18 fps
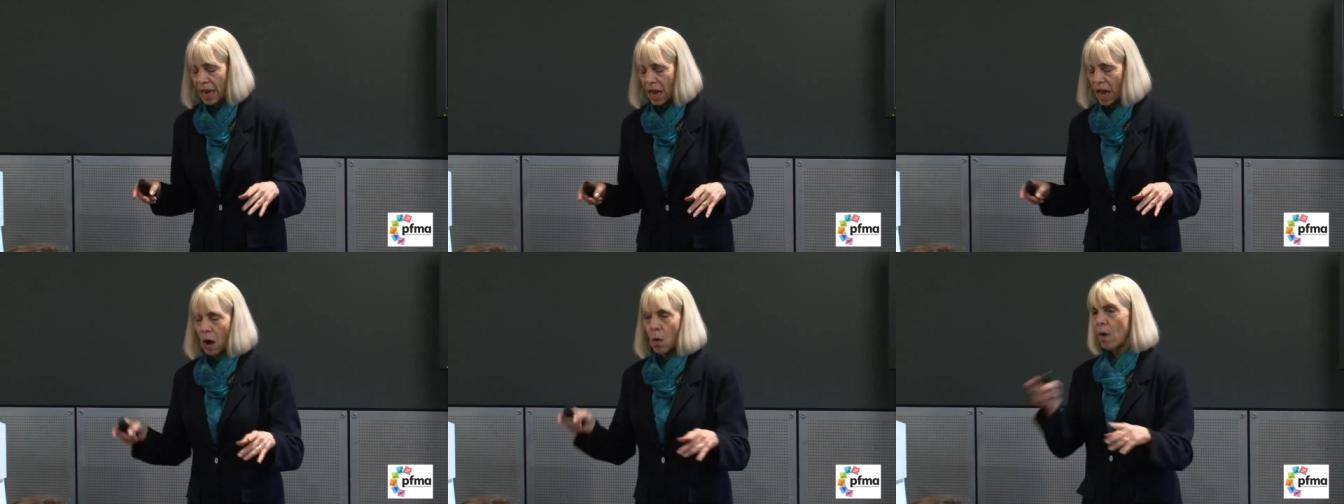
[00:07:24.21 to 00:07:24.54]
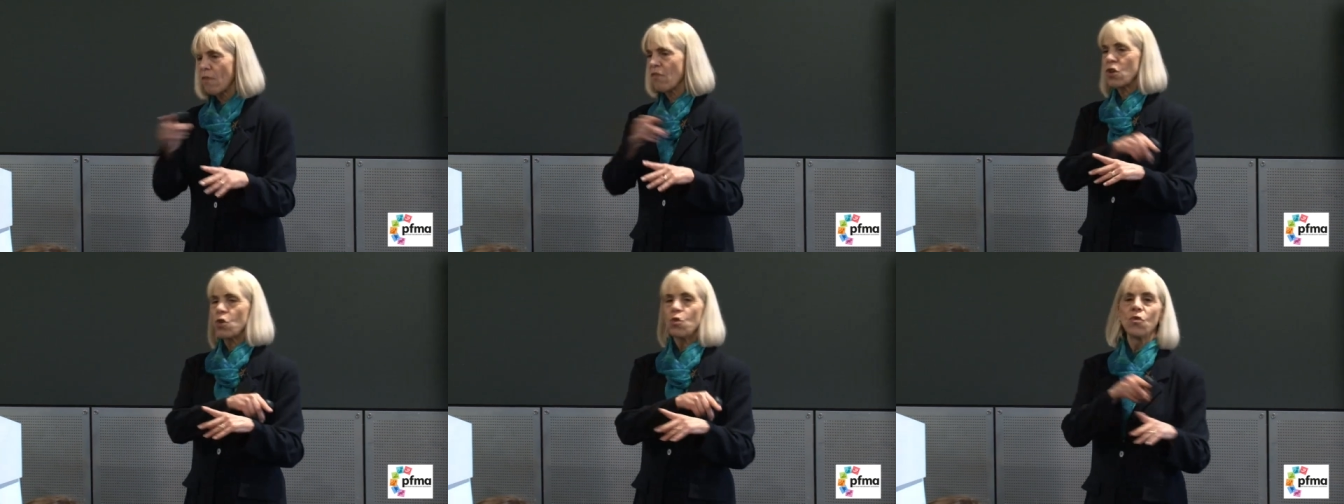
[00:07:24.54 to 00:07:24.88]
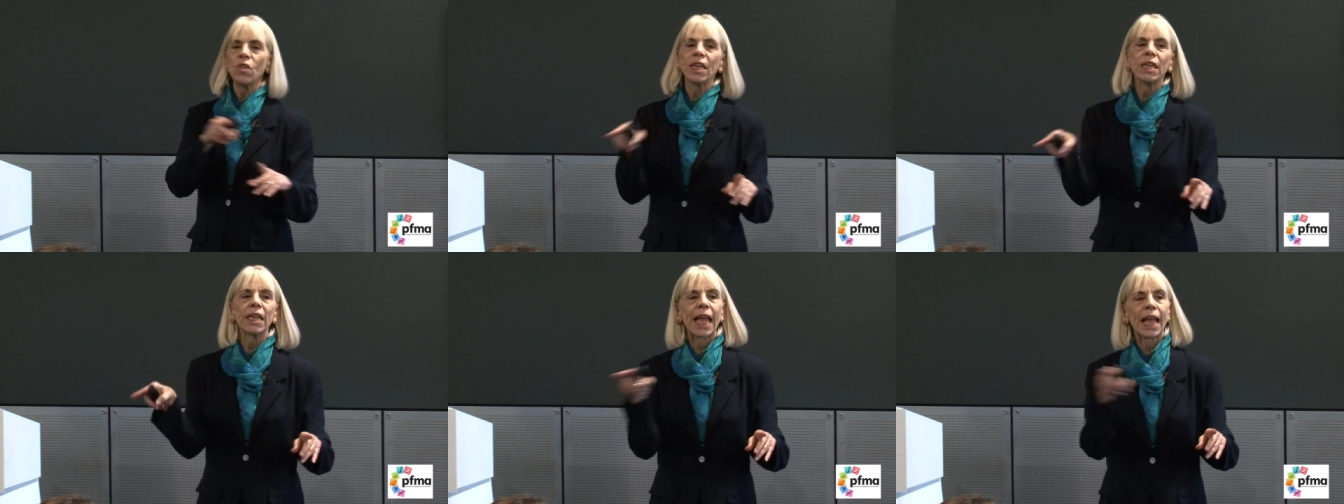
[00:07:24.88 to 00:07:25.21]
However, you
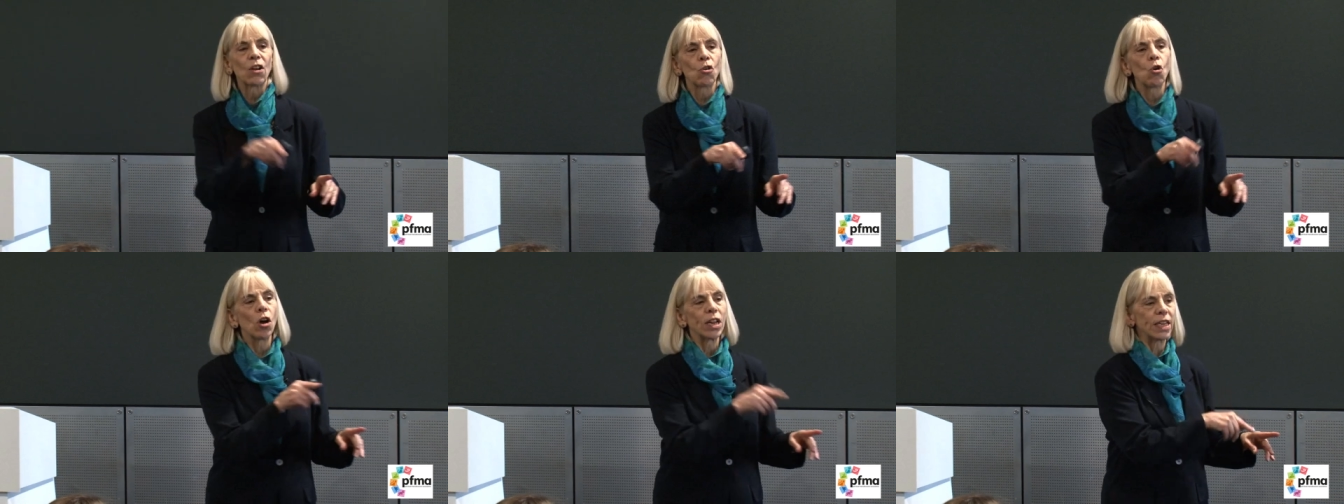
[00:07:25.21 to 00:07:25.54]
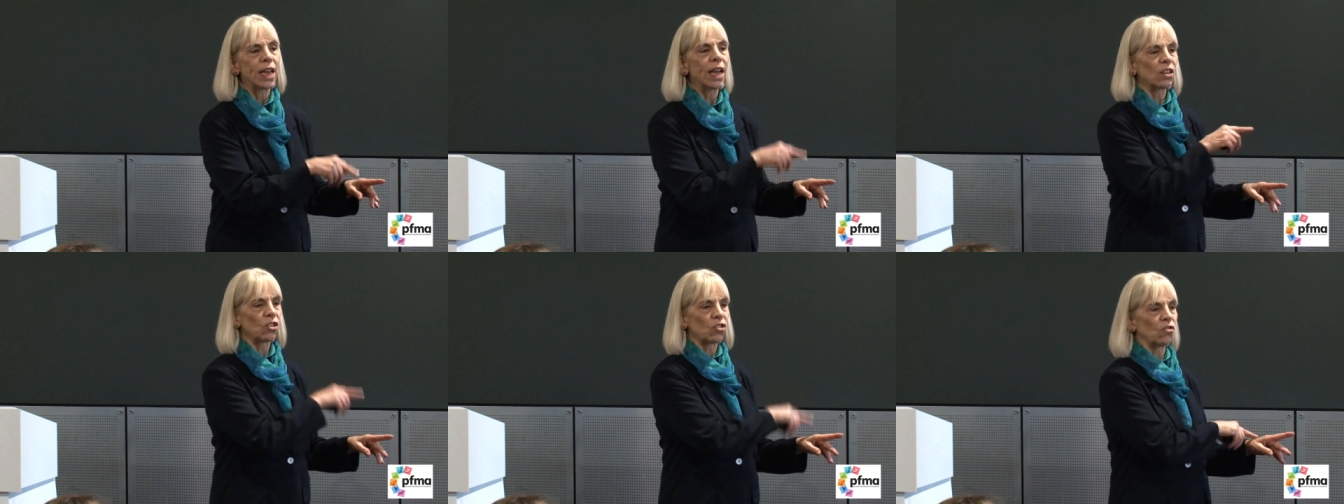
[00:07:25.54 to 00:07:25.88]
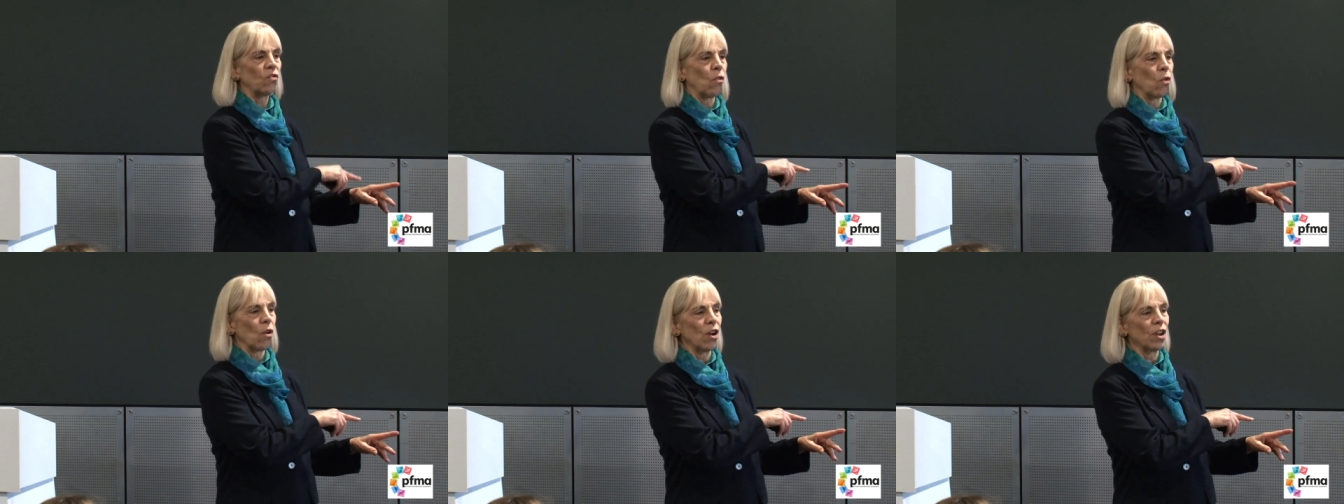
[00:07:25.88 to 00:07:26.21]
then cannot test
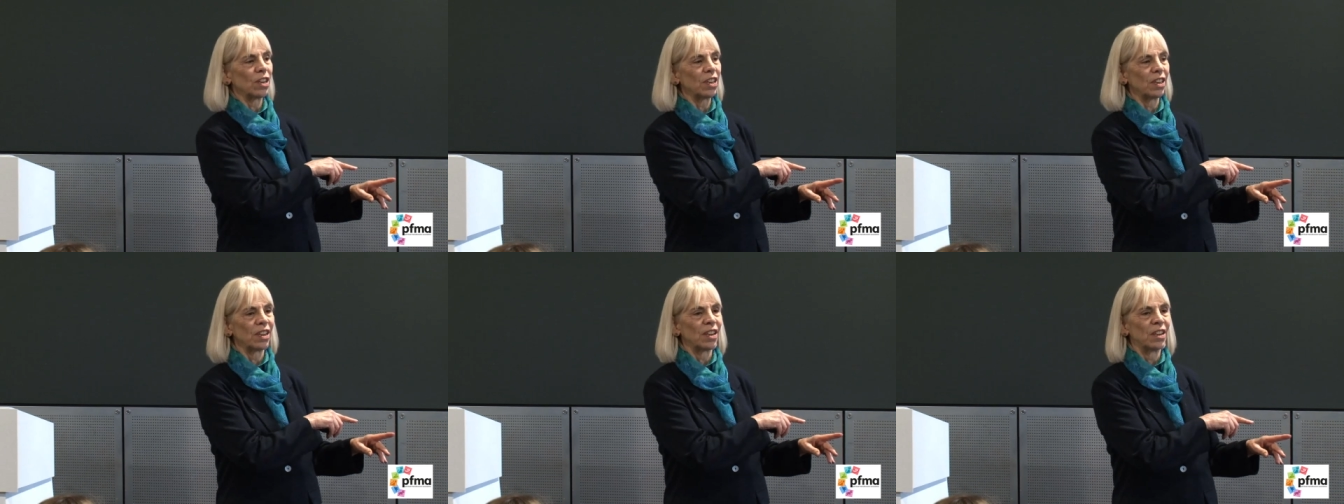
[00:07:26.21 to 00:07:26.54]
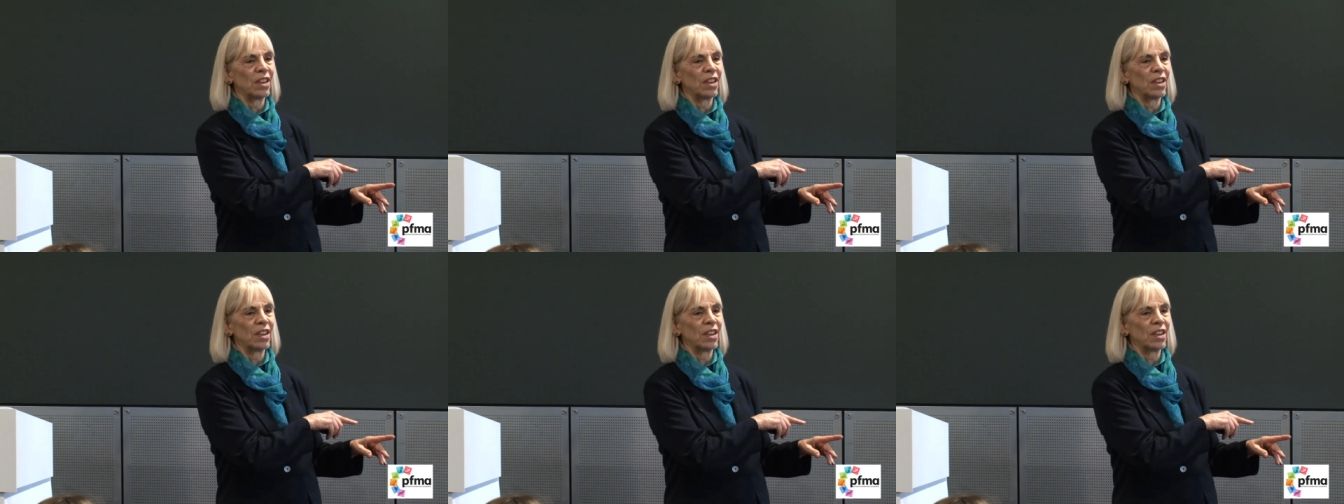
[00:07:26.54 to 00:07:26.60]
for it.